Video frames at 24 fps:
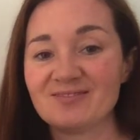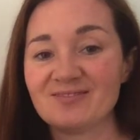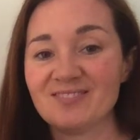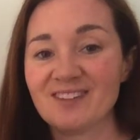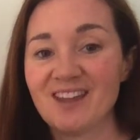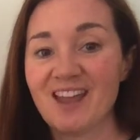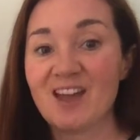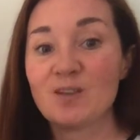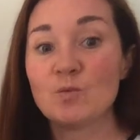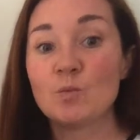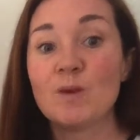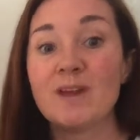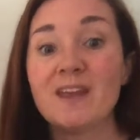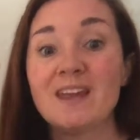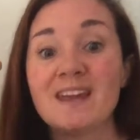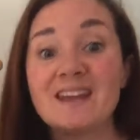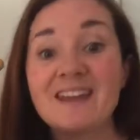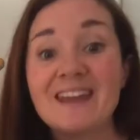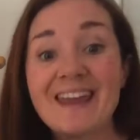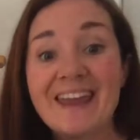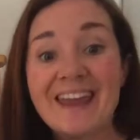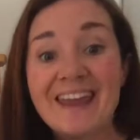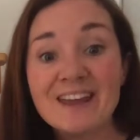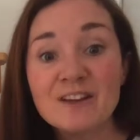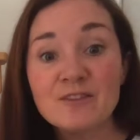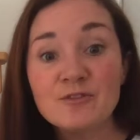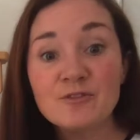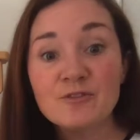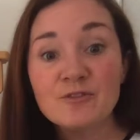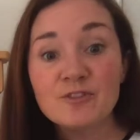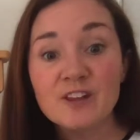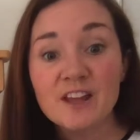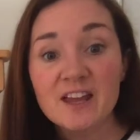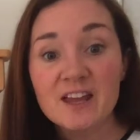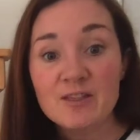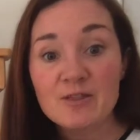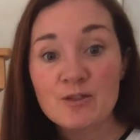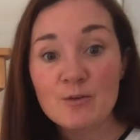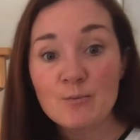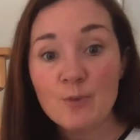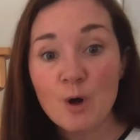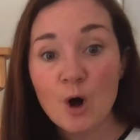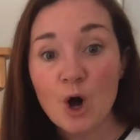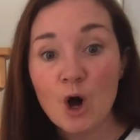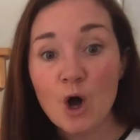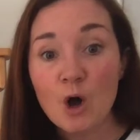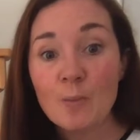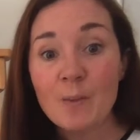And we can inflate the
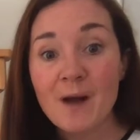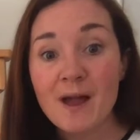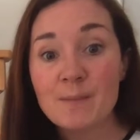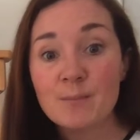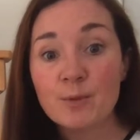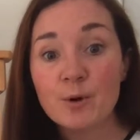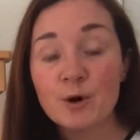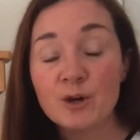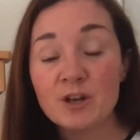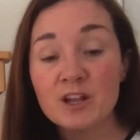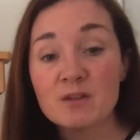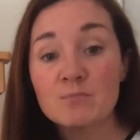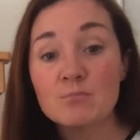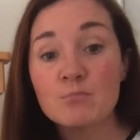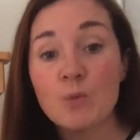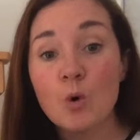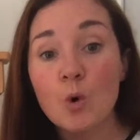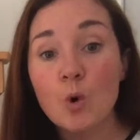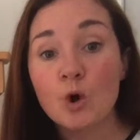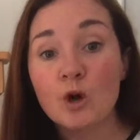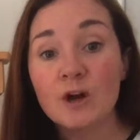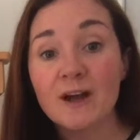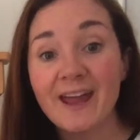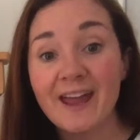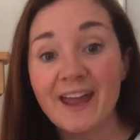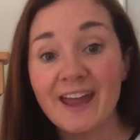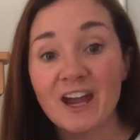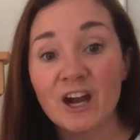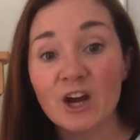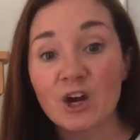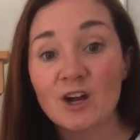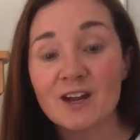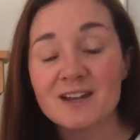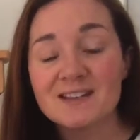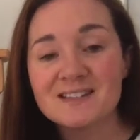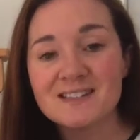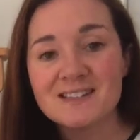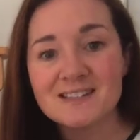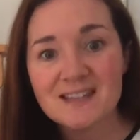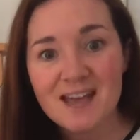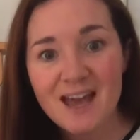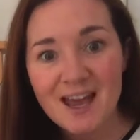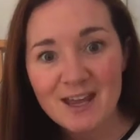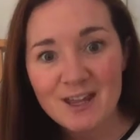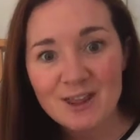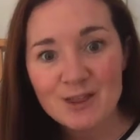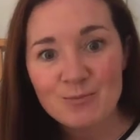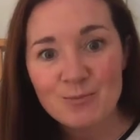ball by putting more air
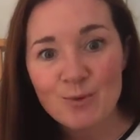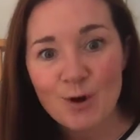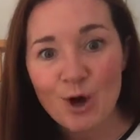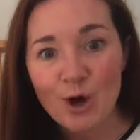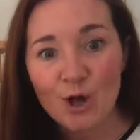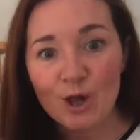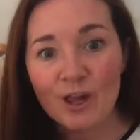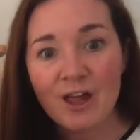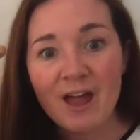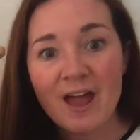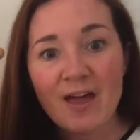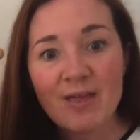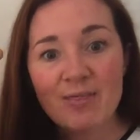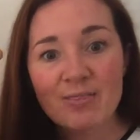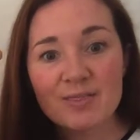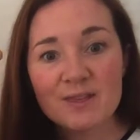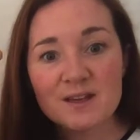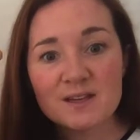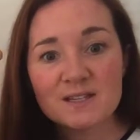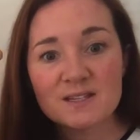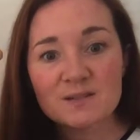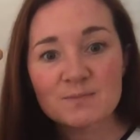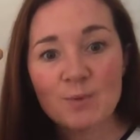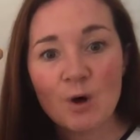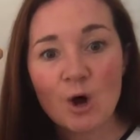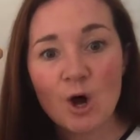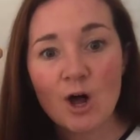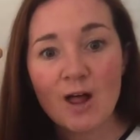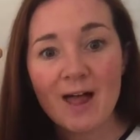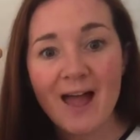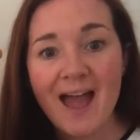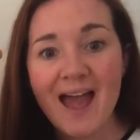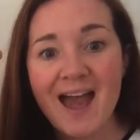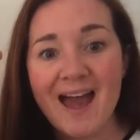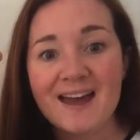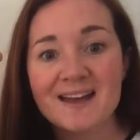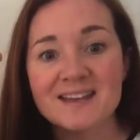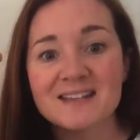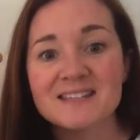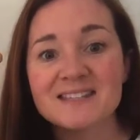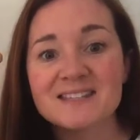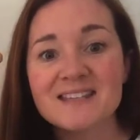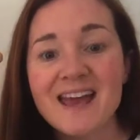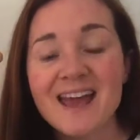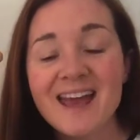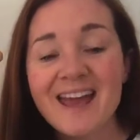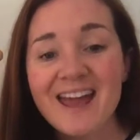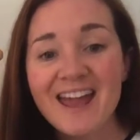inside the ball. This ball
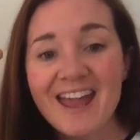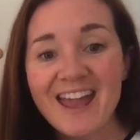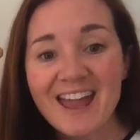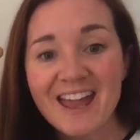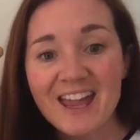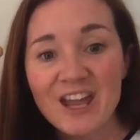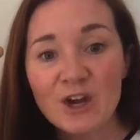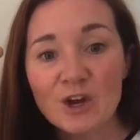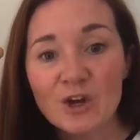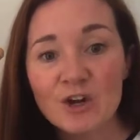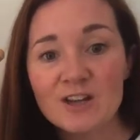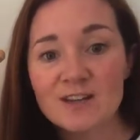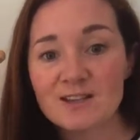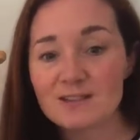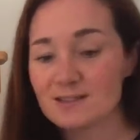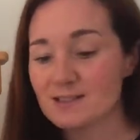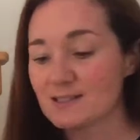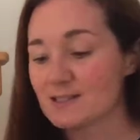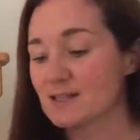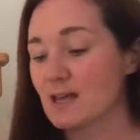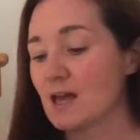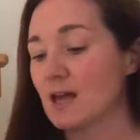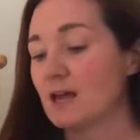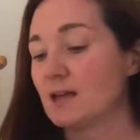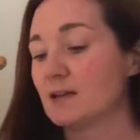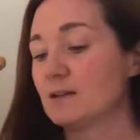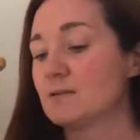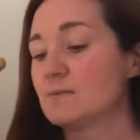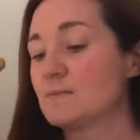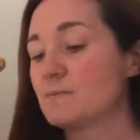has air inside.